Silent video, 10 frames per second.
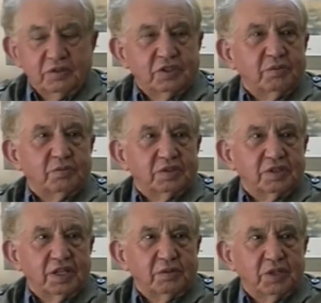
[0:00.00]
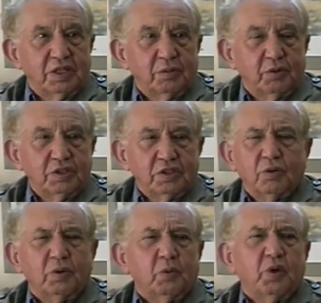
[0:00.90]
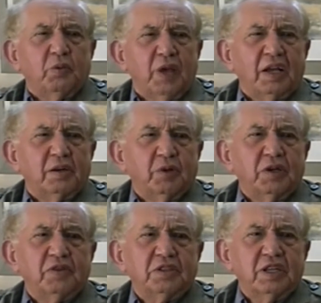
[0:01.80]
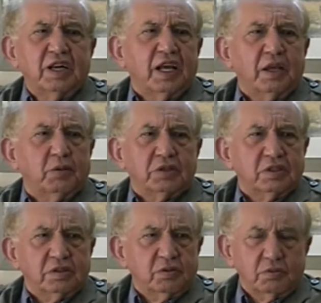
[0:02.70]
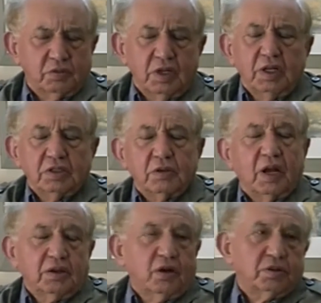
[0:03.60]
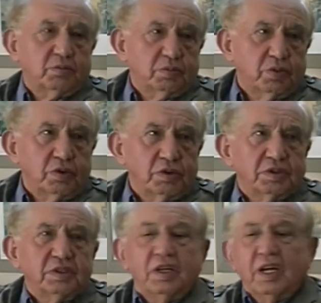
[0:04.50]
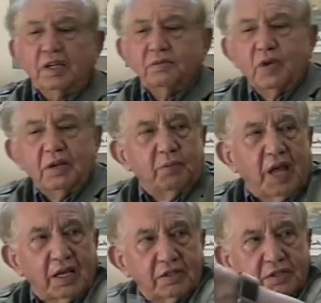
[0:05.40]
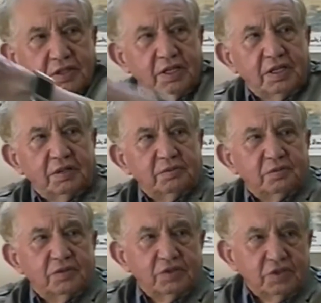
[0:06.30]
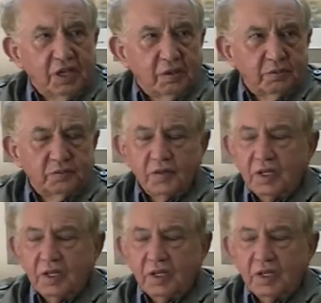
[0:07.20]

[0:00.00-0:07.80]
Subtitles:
the ship steamed in. The boys, we had a bit of a delay, but so I got aboard and went back to the ship.